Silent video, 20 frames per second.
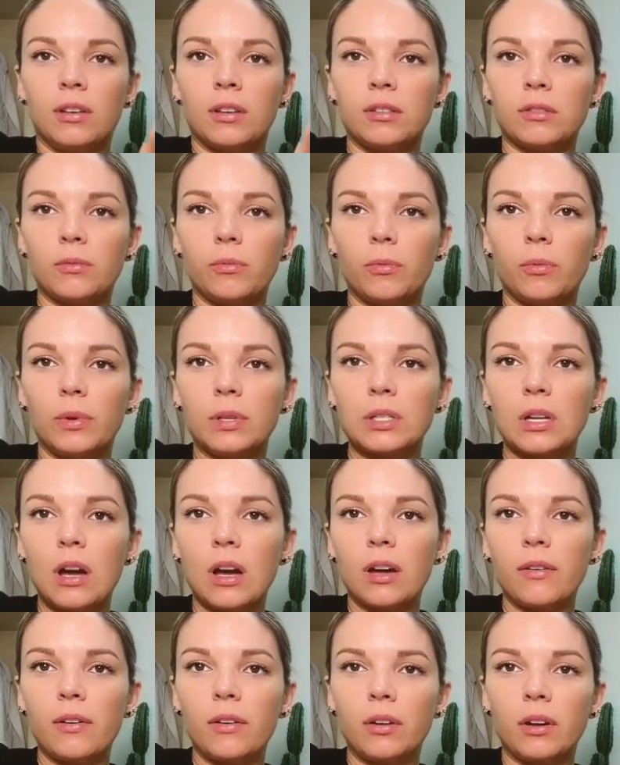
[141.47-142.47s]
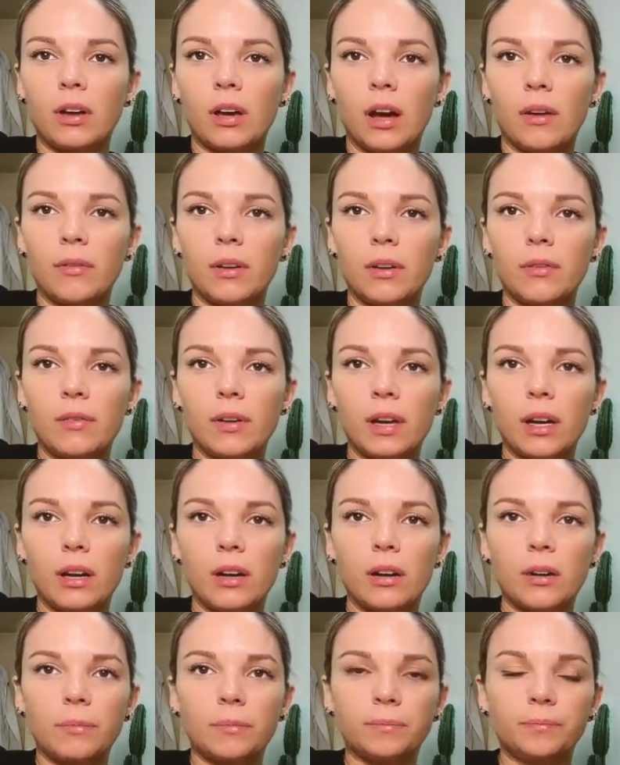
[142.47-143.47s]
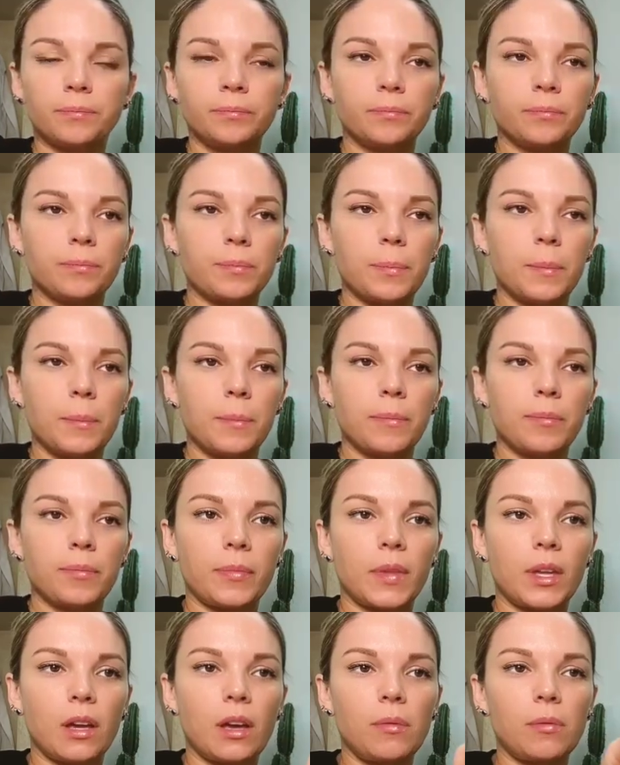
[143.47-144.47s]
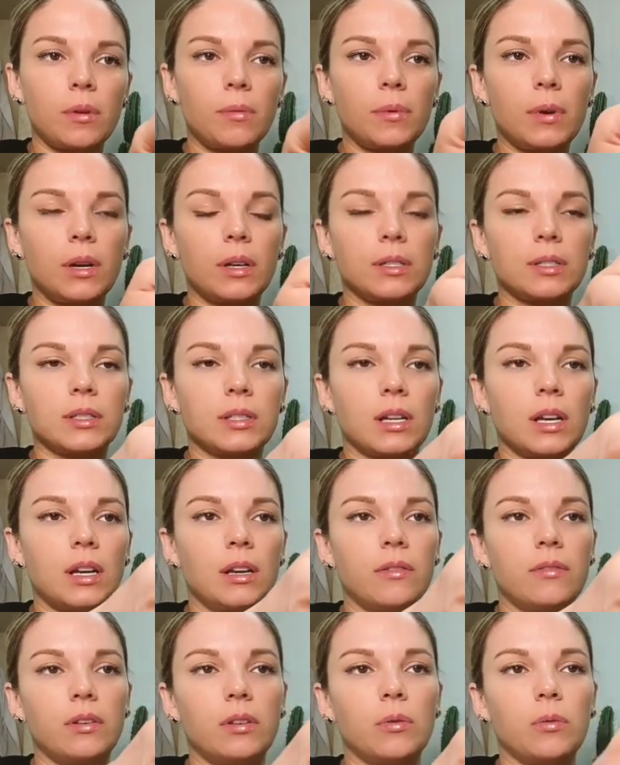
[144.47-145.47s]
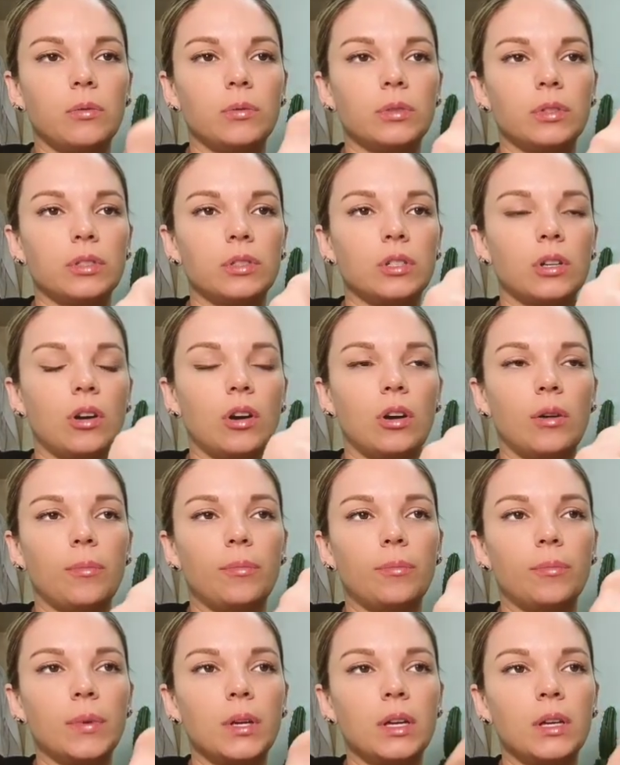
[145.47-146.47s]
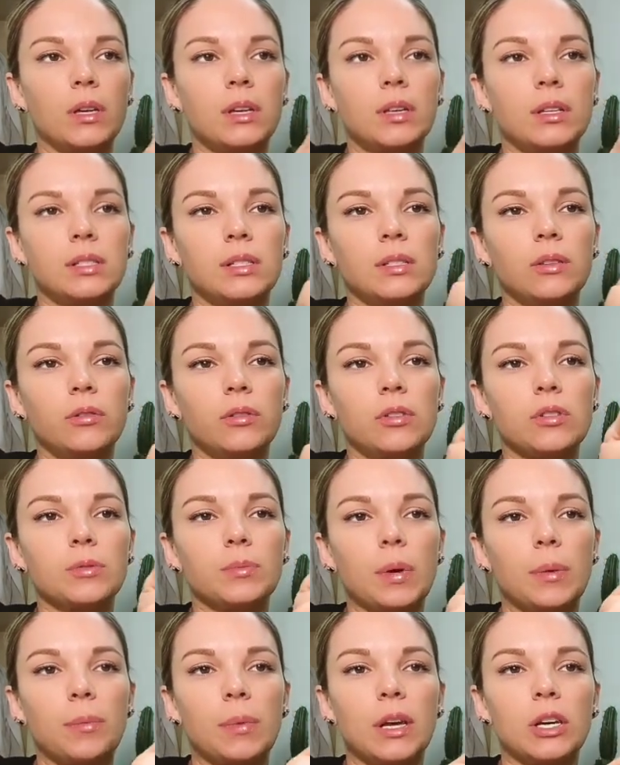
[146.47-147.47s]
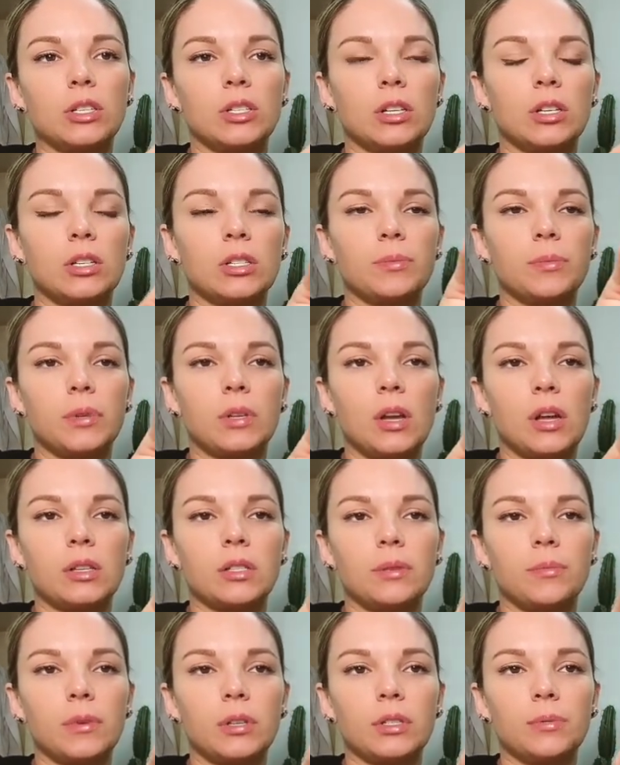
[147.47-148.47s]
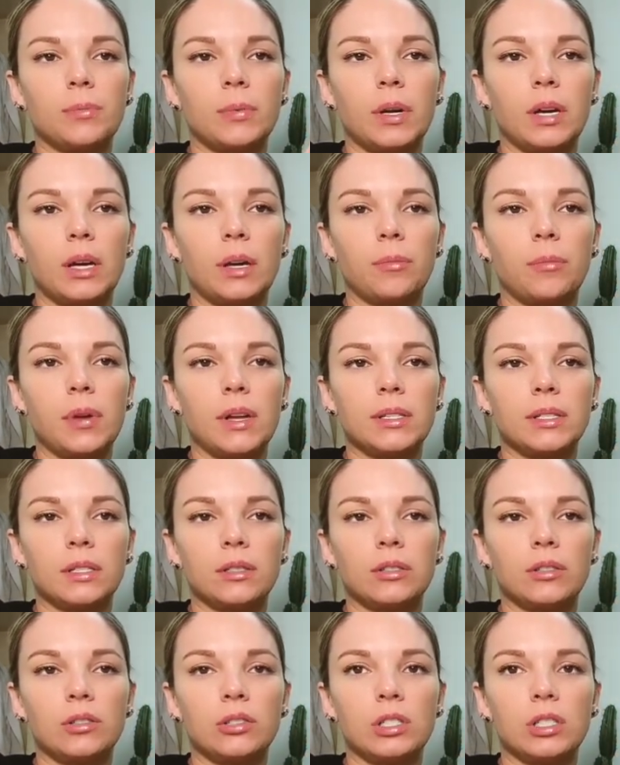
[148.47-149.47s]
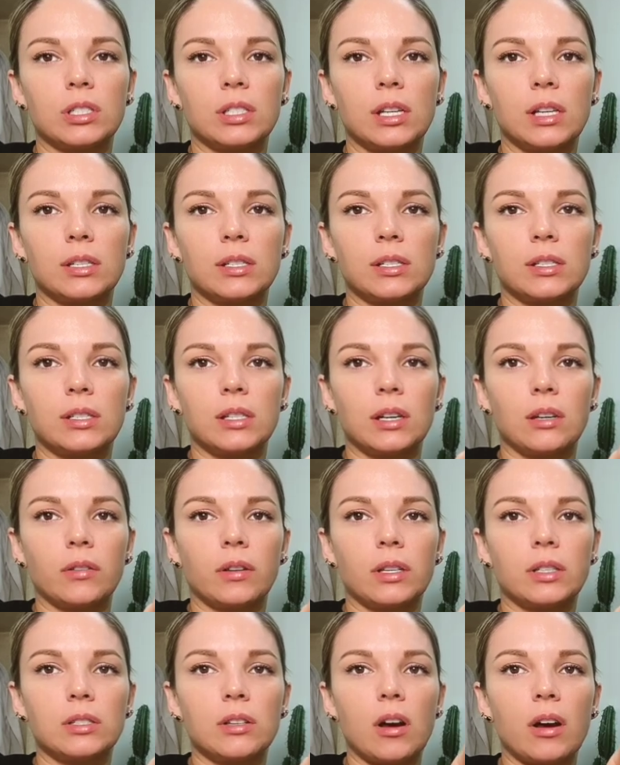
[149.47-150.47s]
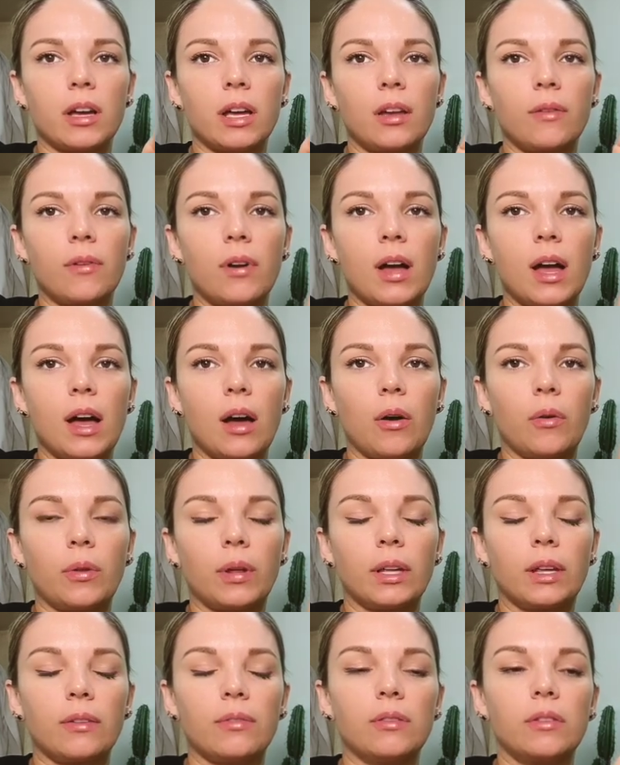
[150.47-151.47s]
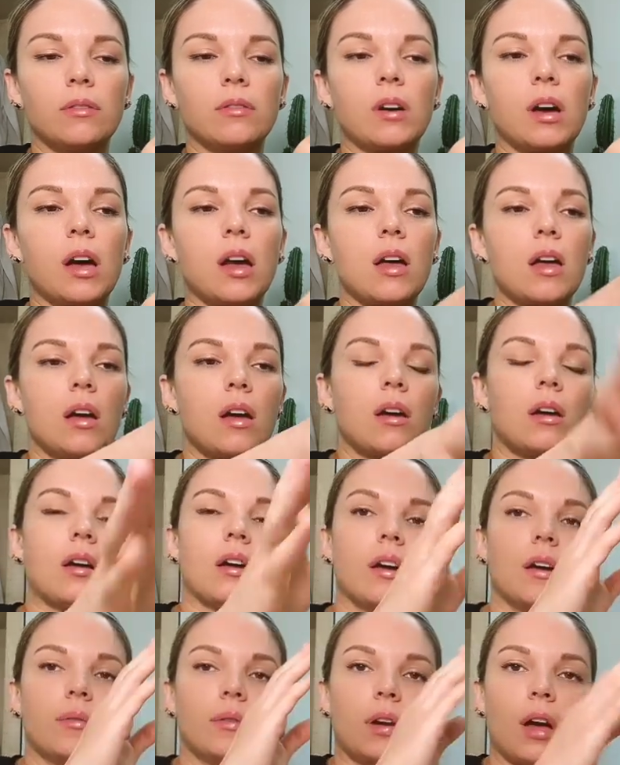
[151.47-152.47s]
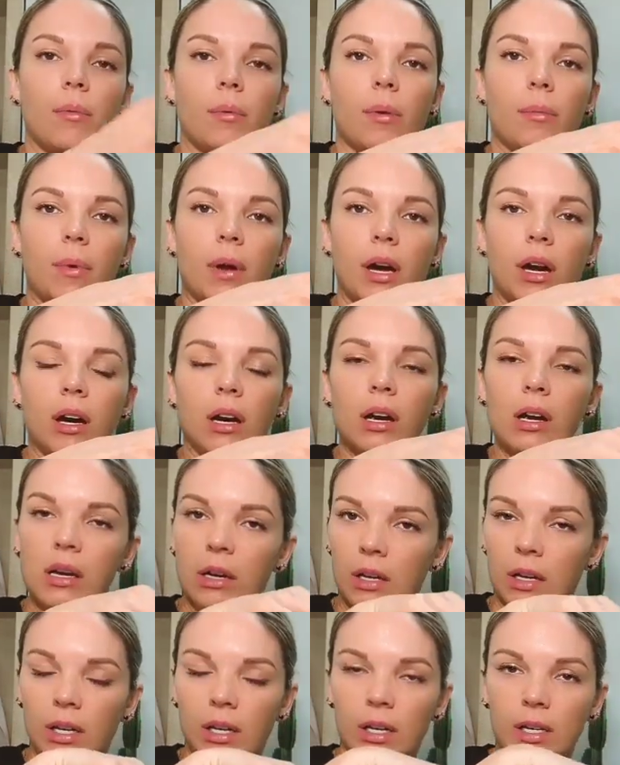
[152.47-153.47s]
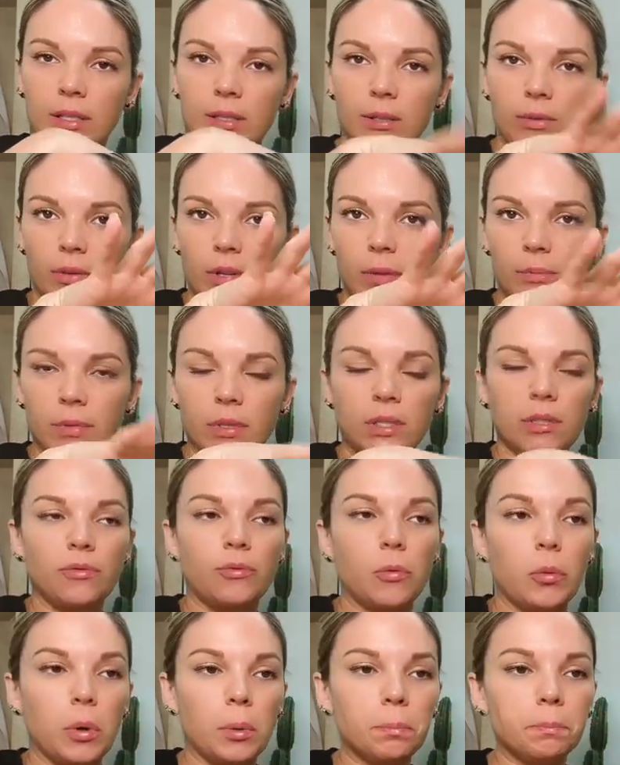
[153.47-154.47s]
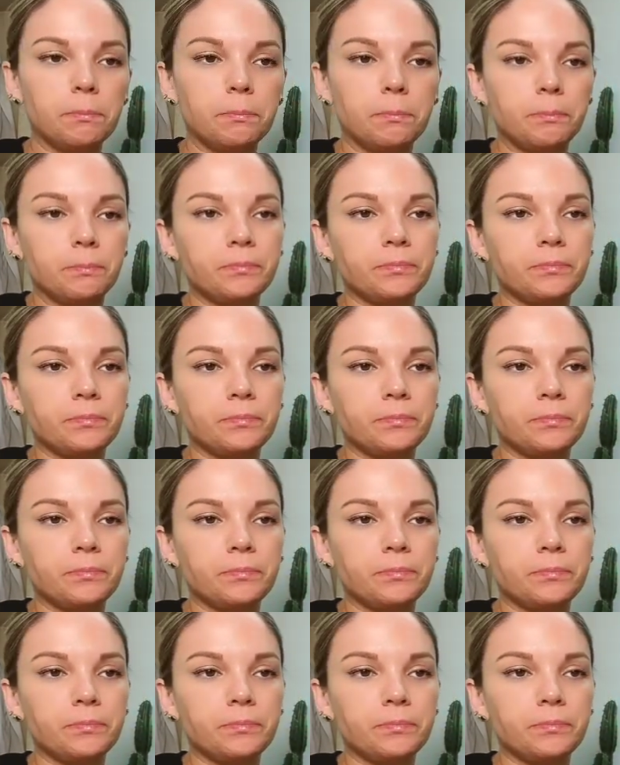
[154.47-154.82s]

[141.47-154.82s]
So when we talk about gummy bear, gummy bear is kind of an older term, still used by patients, but not so much by plastic surgeons necessarily. Talking about how like if you cut a gummy bear, it still keeps its form